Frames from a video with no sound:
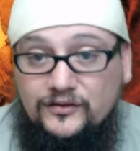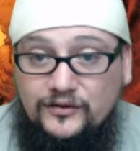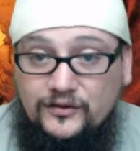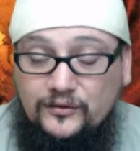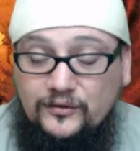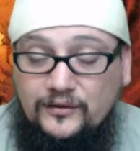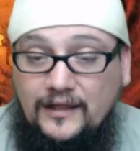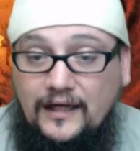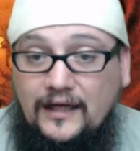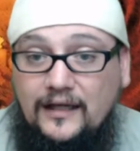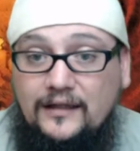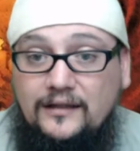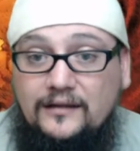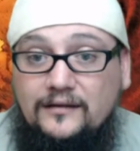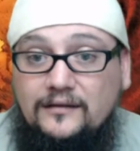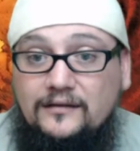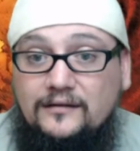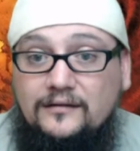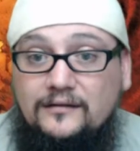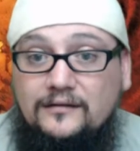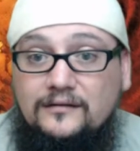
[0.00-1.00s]
else do that.
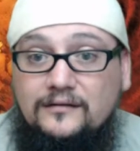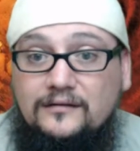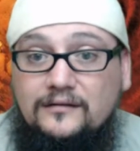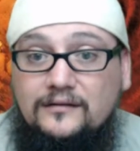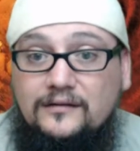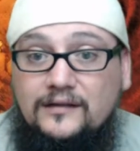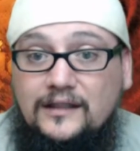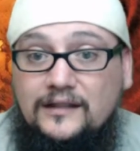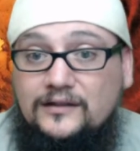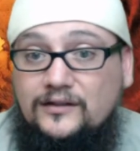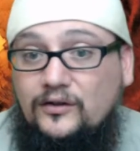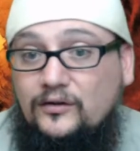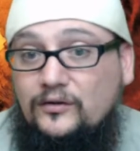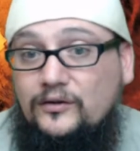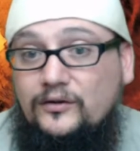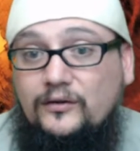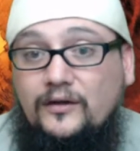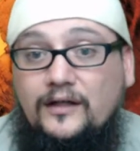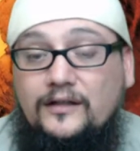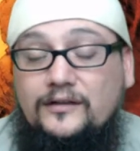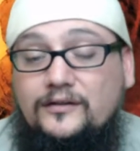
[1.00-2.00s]
And so
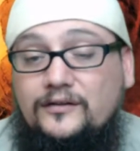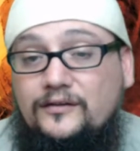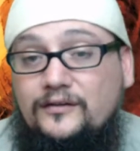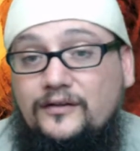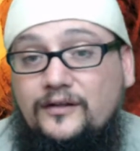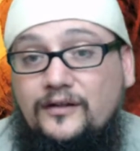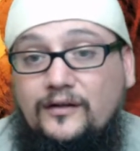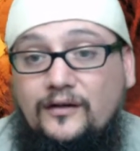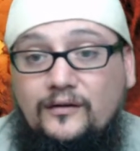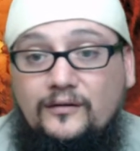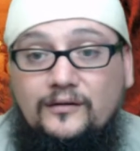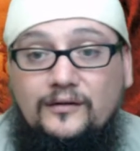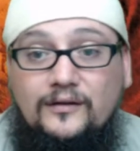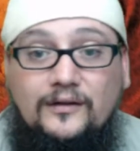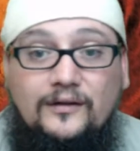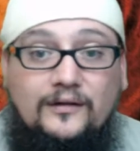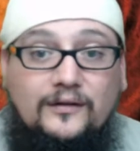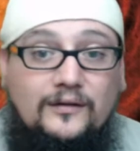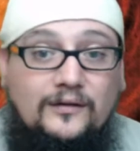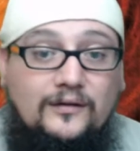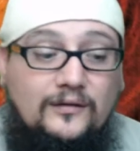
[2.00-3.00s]
you had, you know,
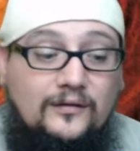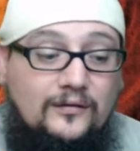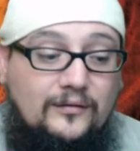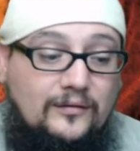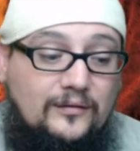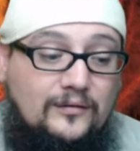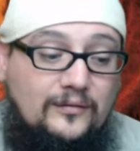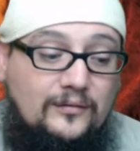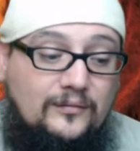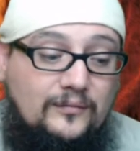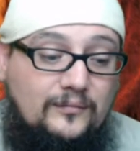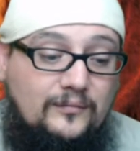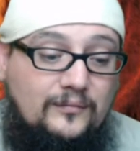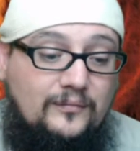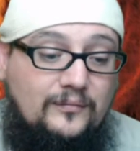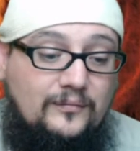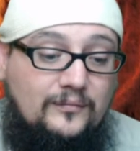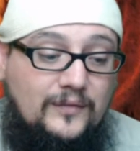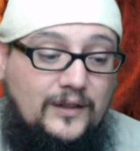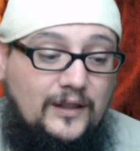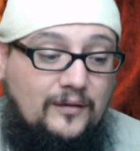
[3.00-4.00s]

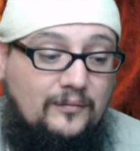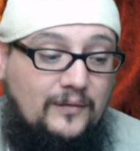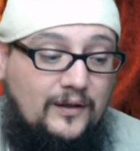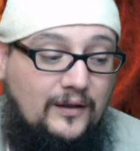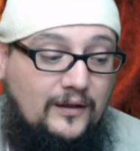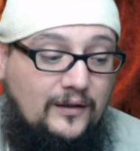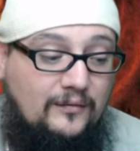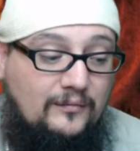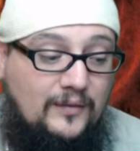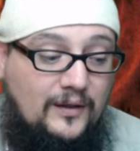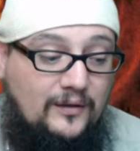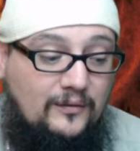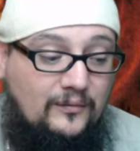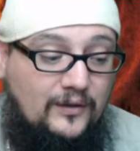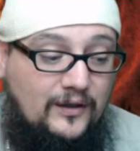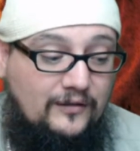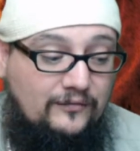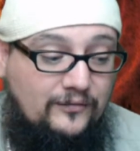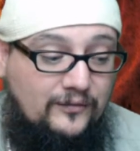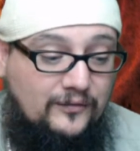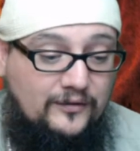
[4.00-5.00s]
me and my, my
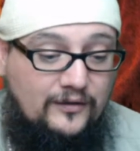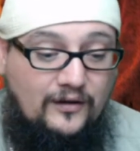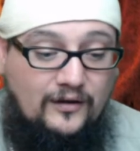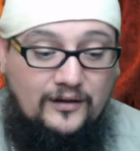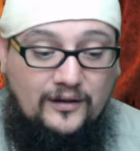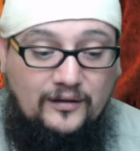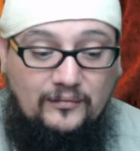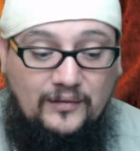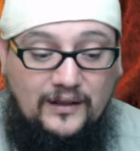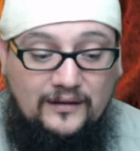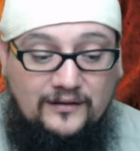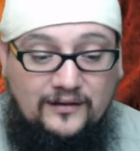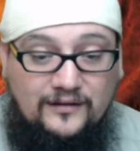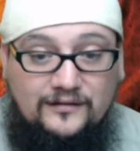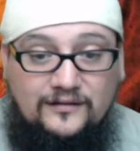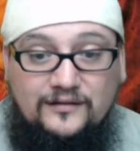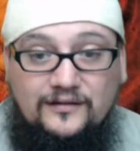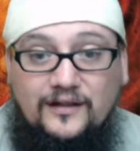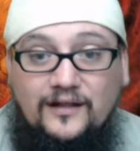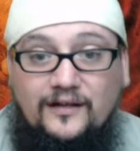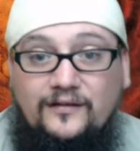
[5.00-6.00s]
wife were talking about
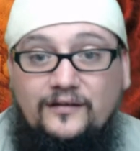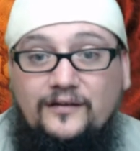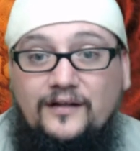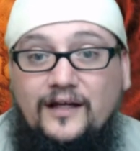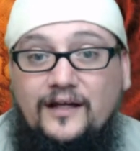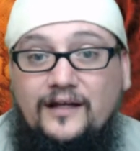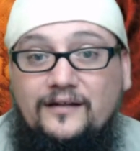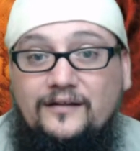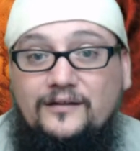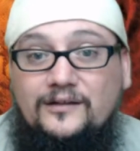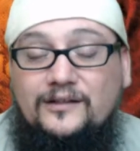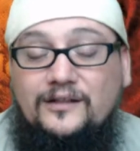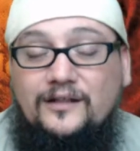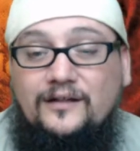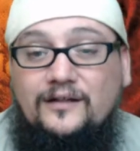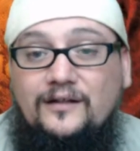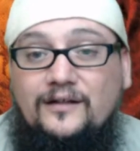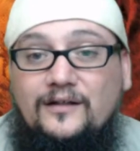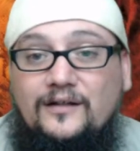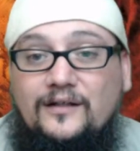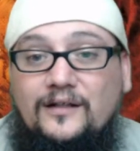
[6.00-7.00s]
this the other day. There's
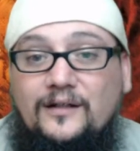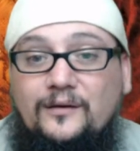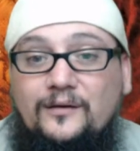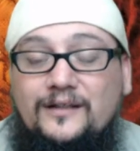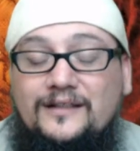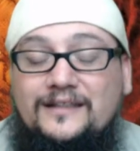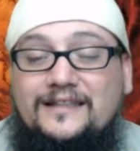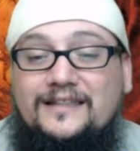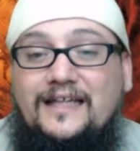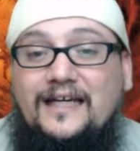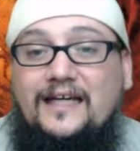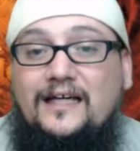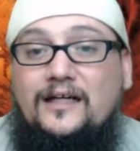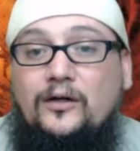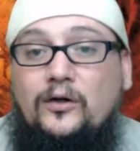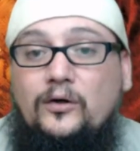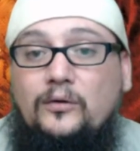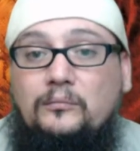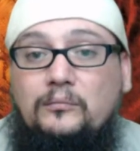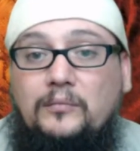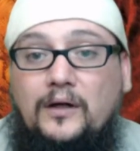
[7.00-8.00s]
you know the
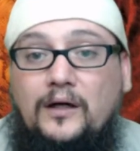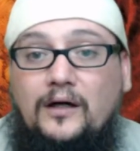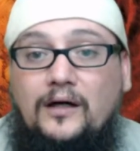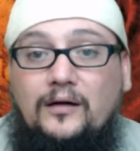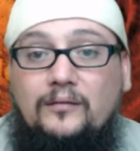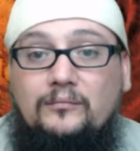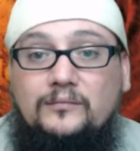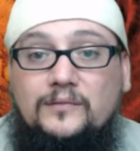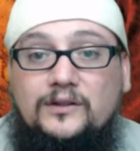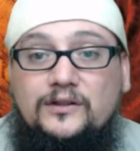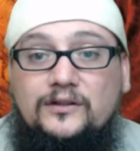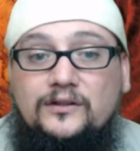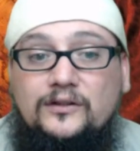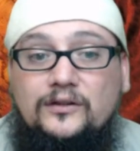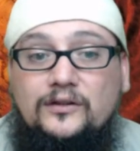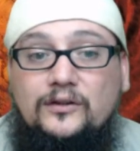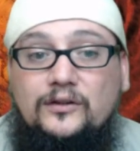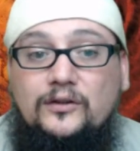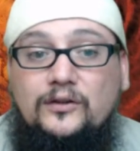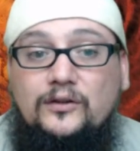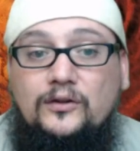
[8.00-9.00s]
stay-at-home moms
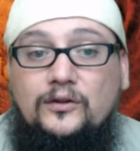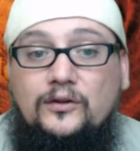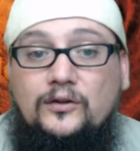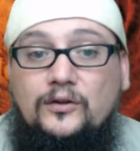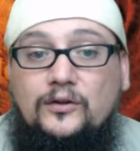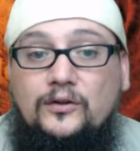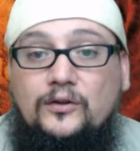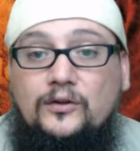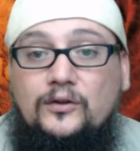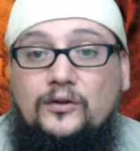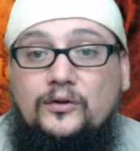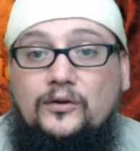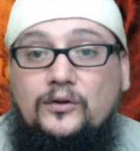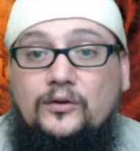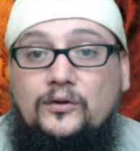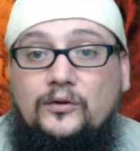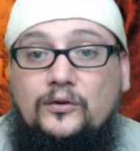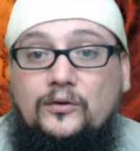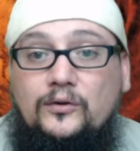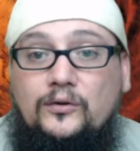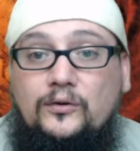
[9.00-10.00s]

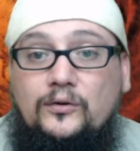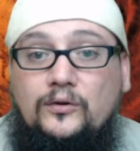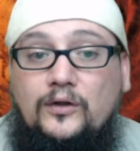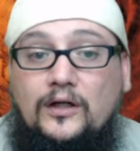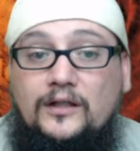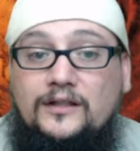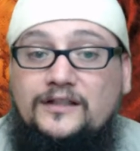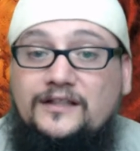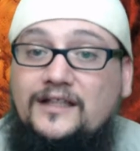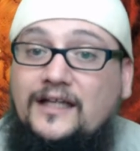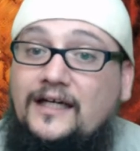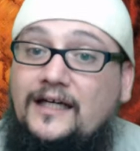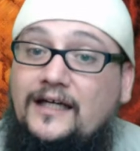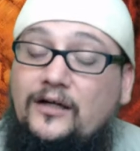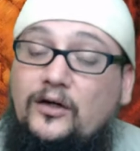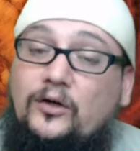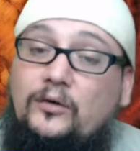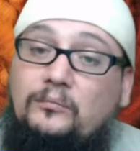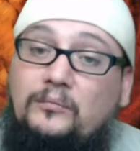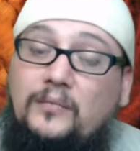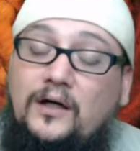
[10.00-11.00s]
who are
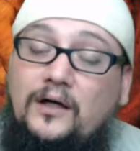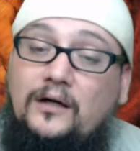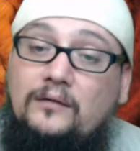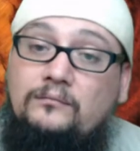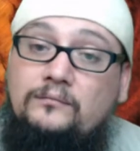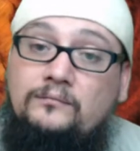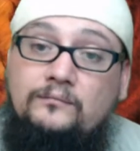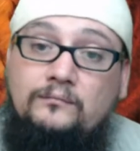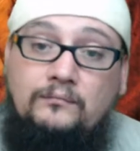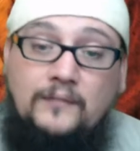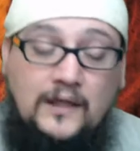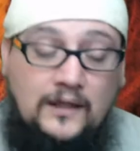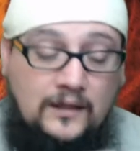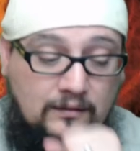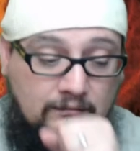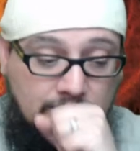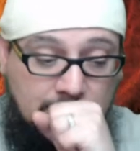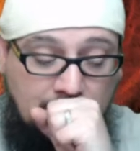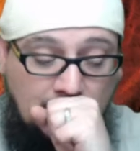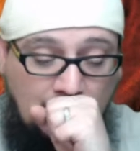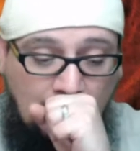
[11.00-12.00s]
stay-at-home mom,
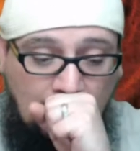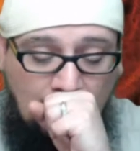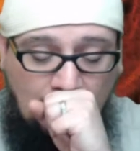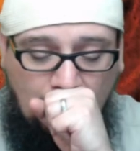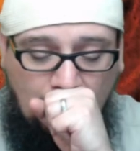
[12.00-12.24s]
moms